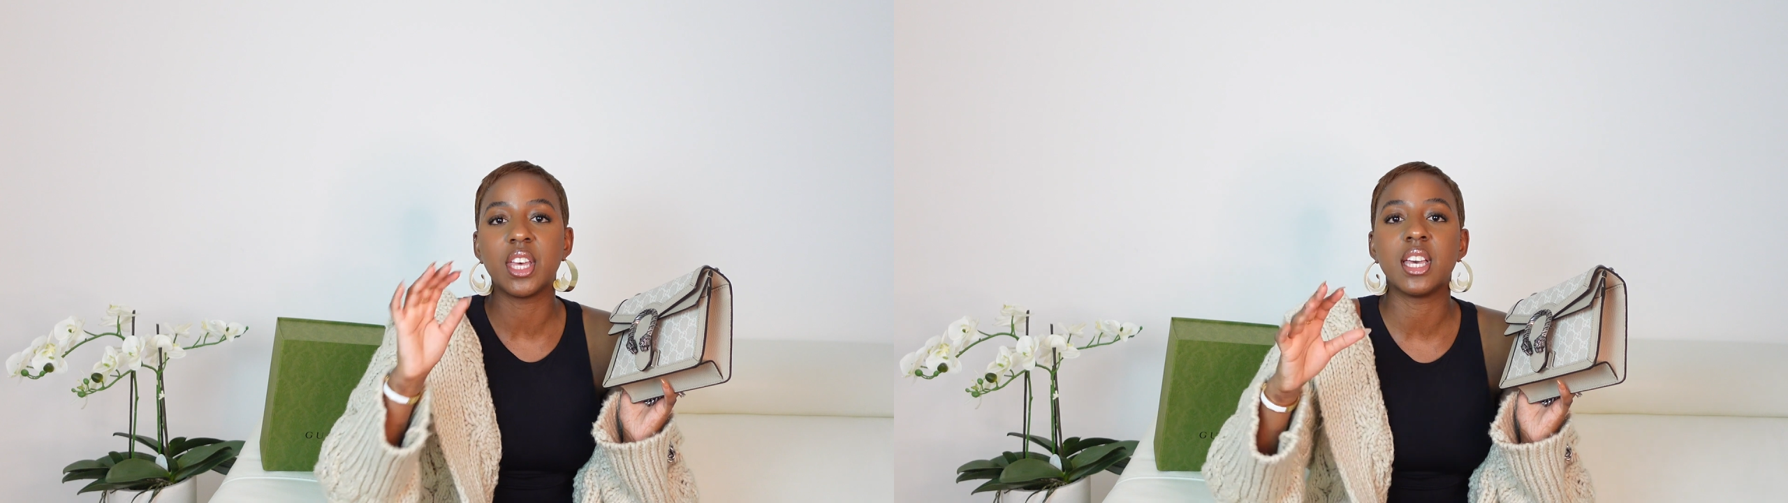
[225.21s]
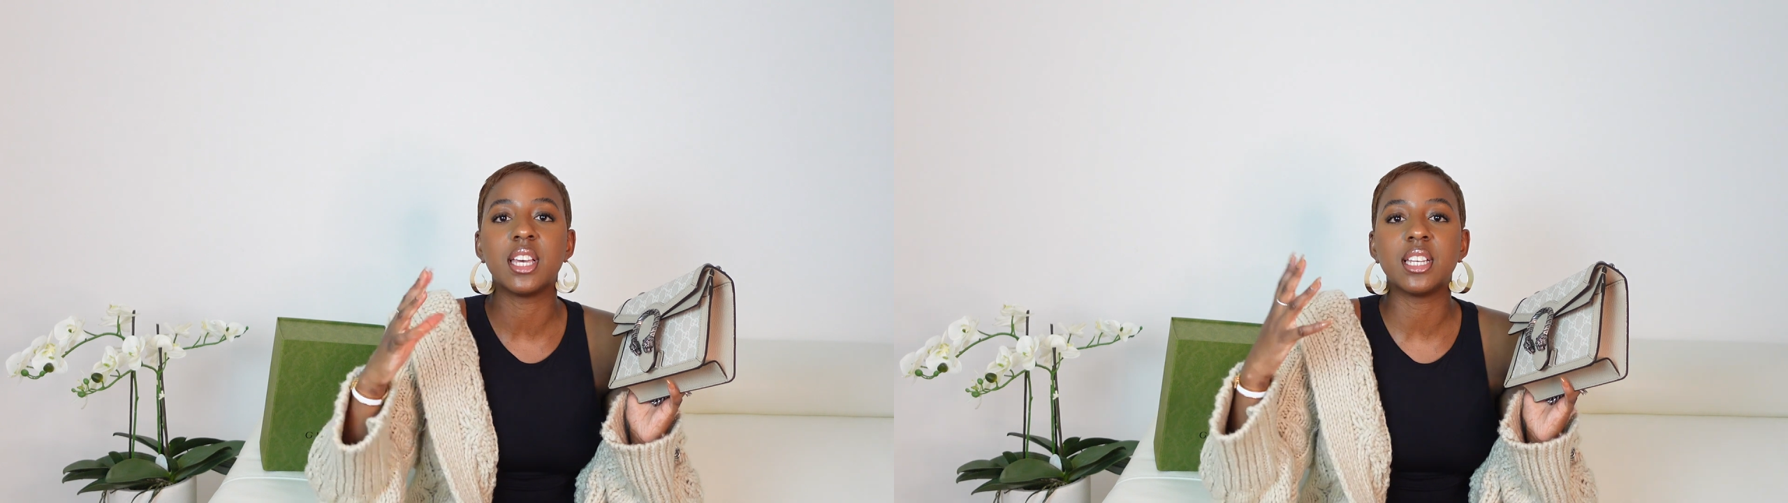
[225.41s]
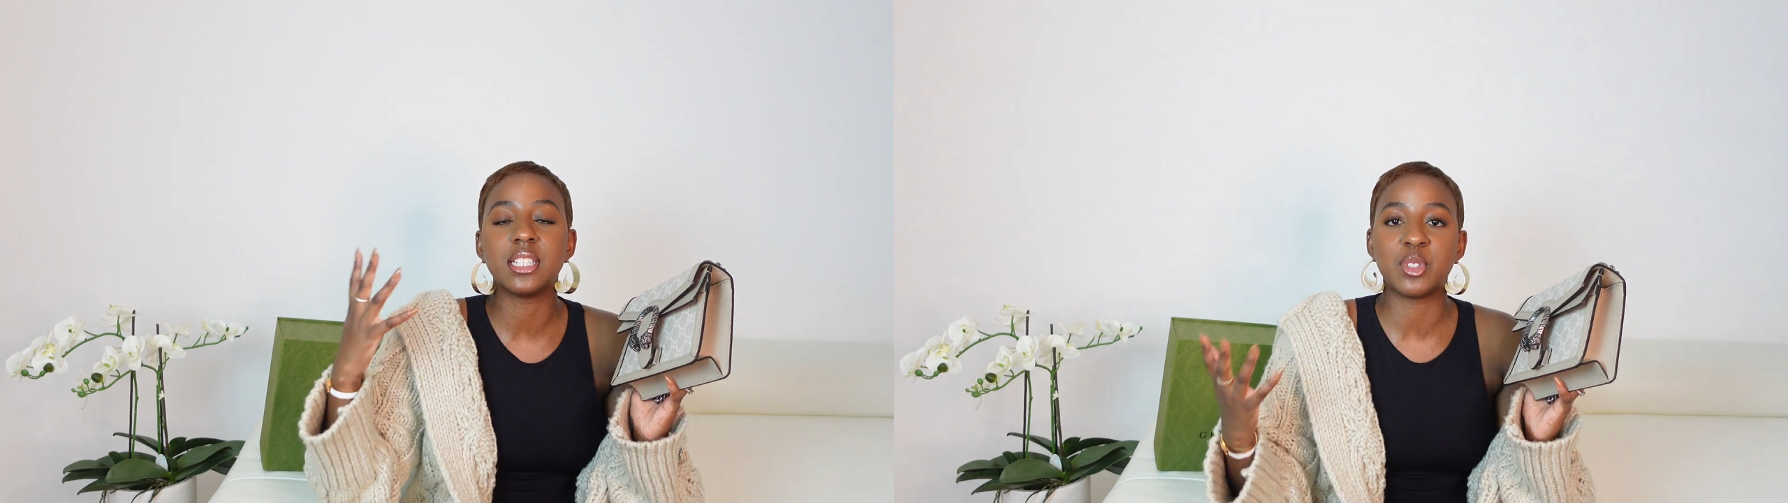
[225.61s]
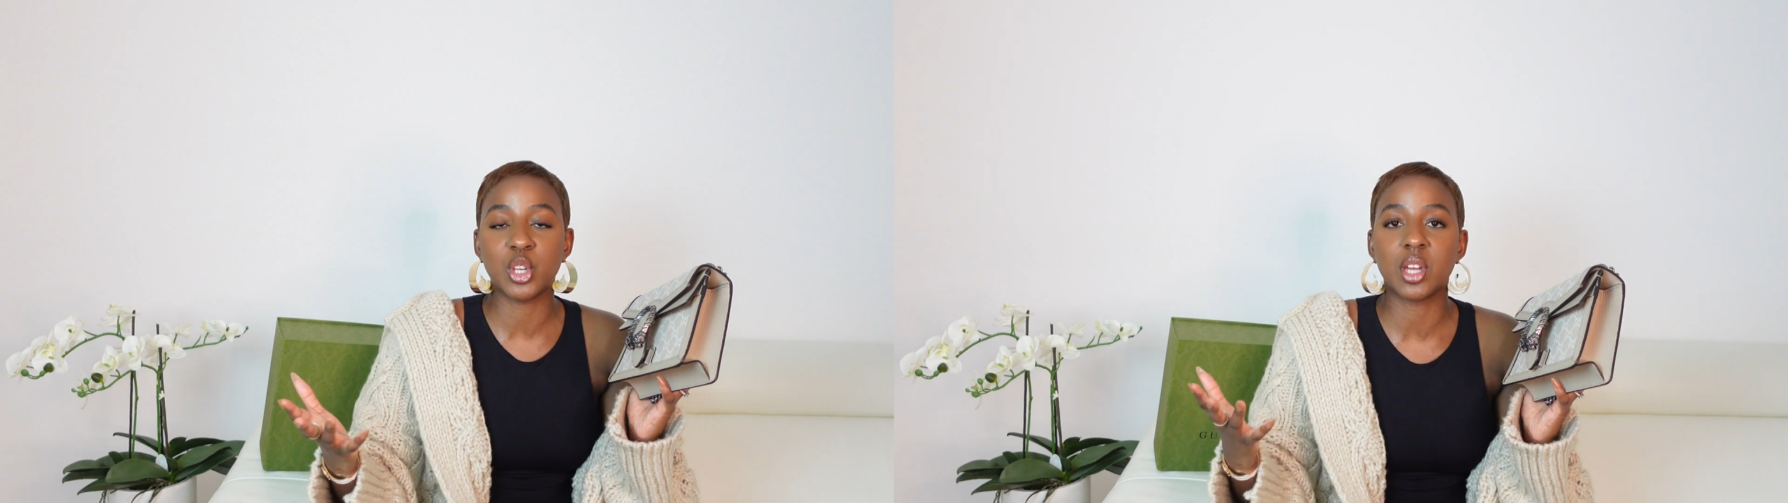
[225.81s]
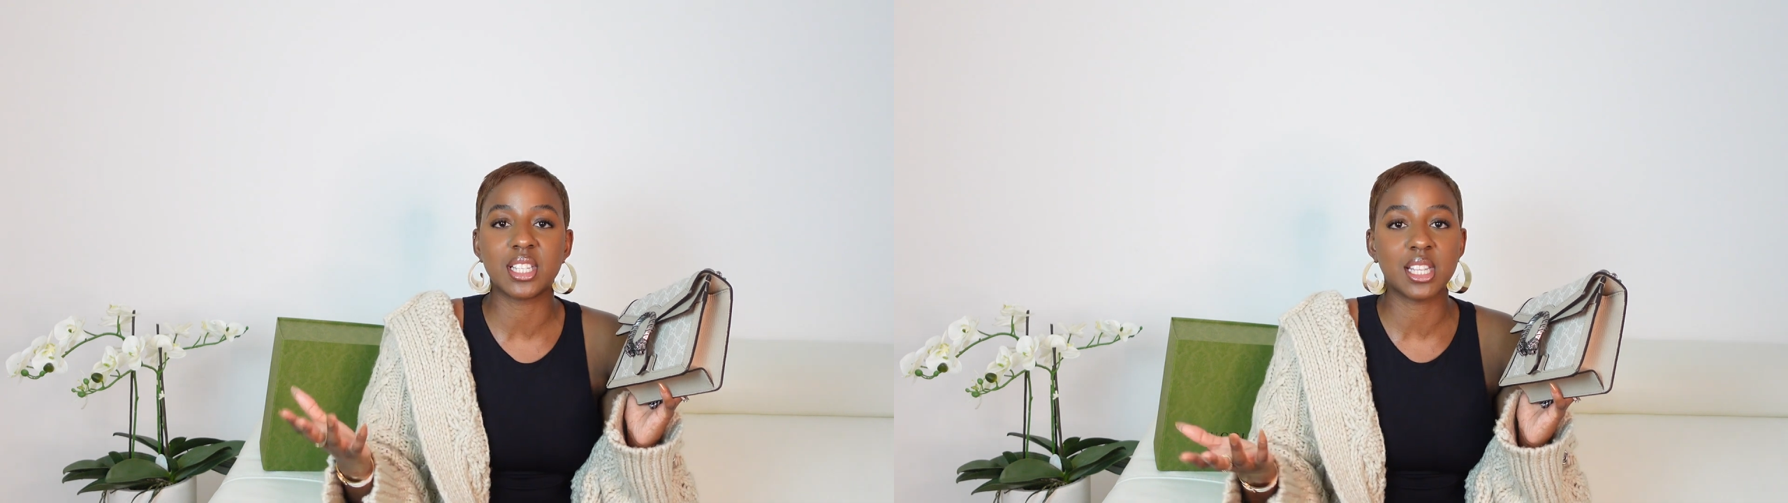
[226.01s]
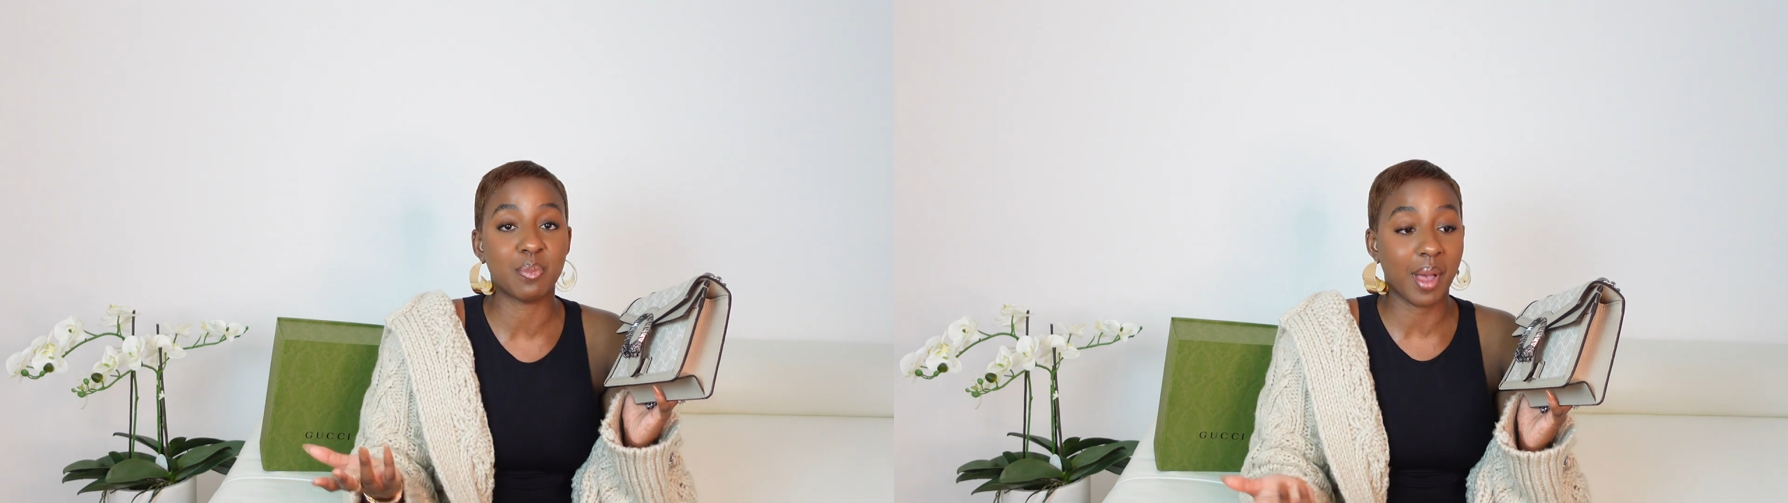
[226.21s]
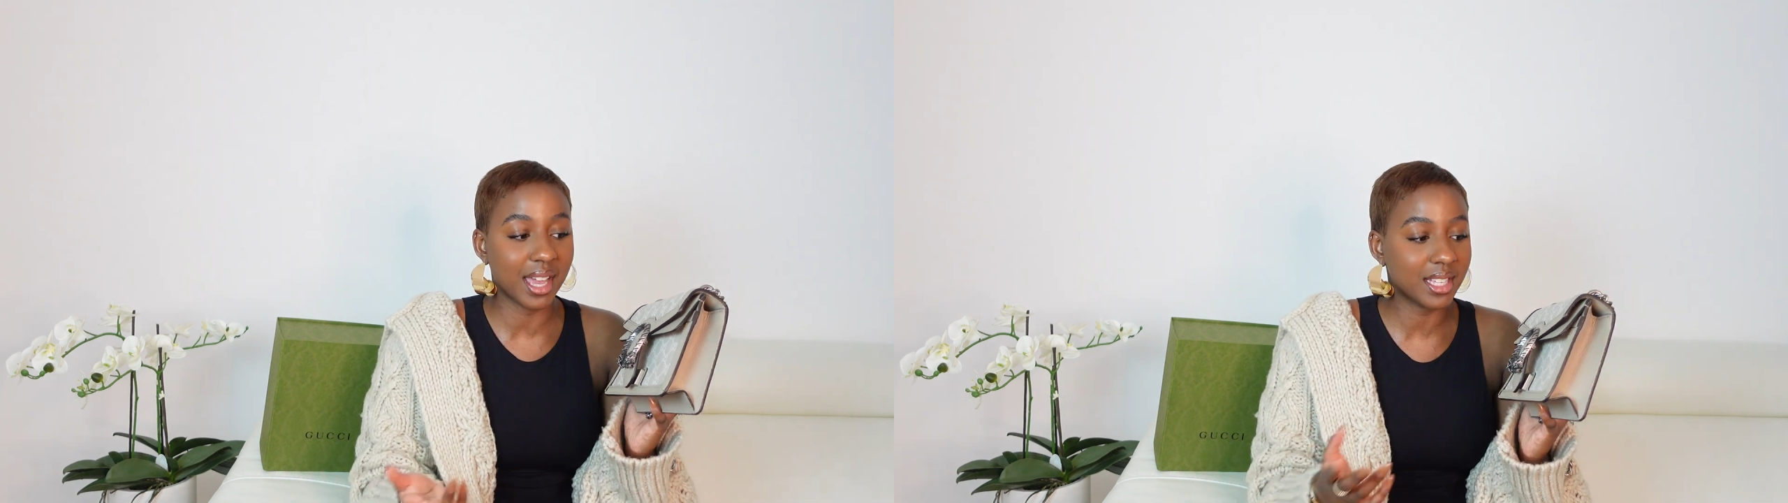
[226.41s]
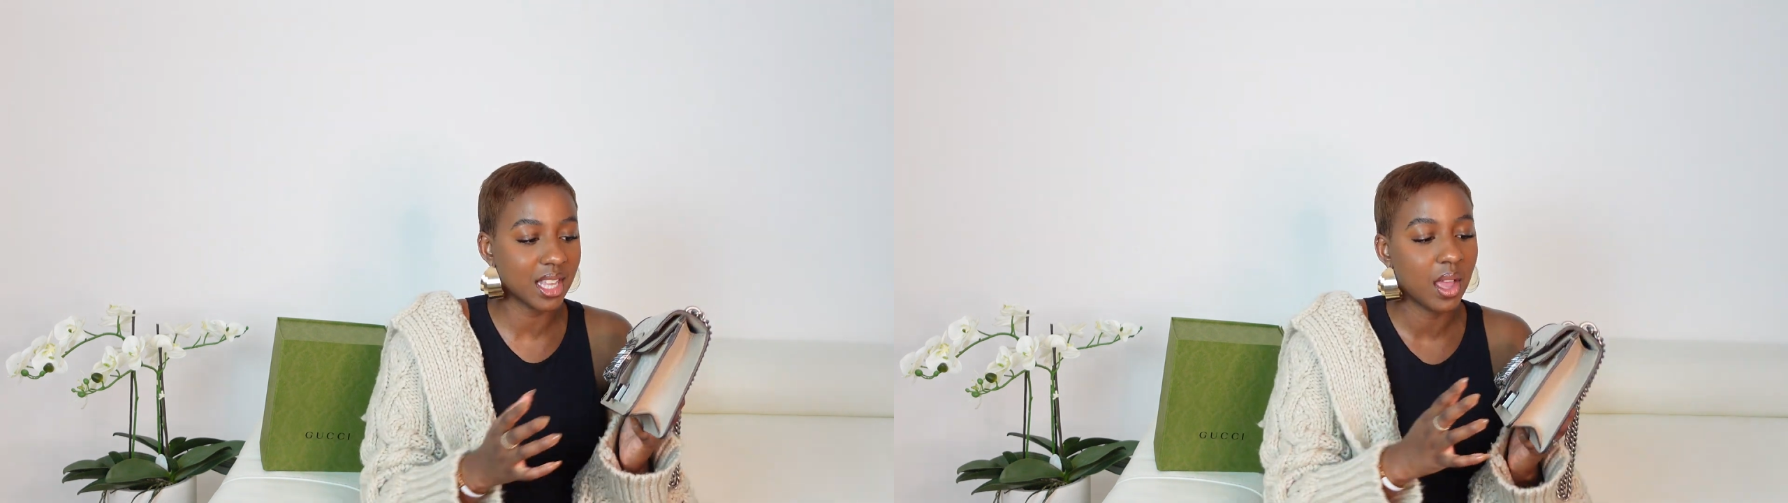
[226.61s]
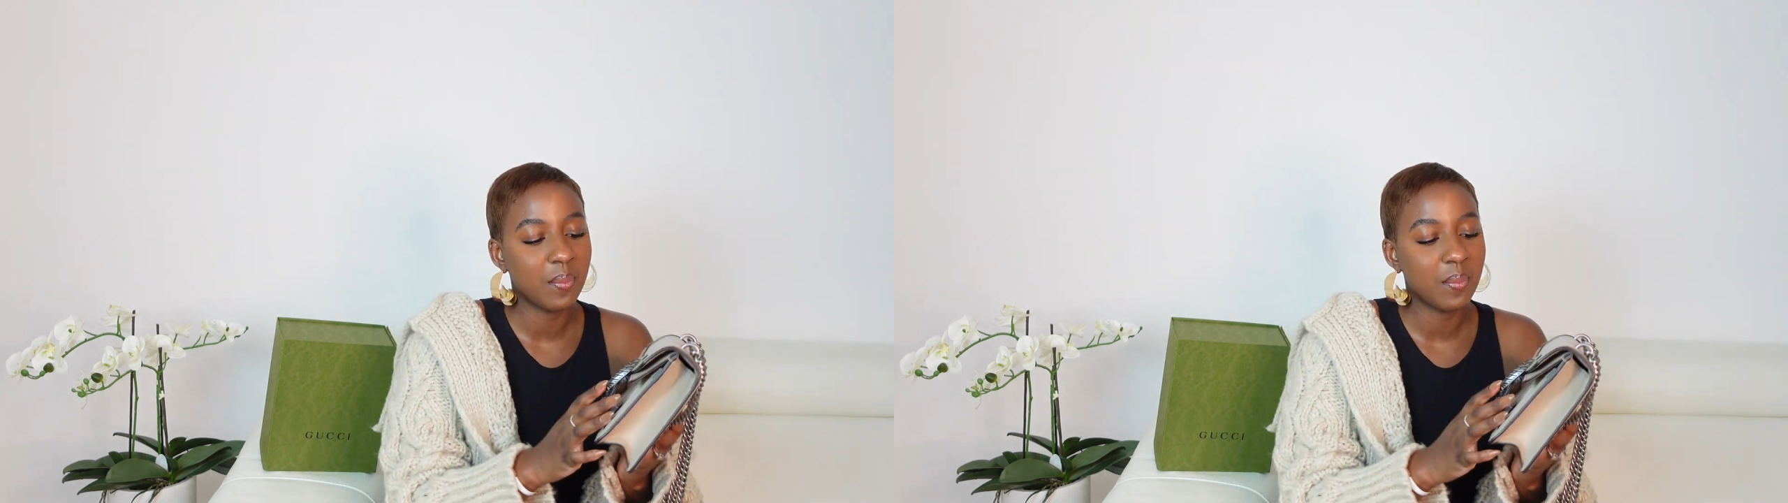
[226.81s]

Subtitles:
the Dionysus bags.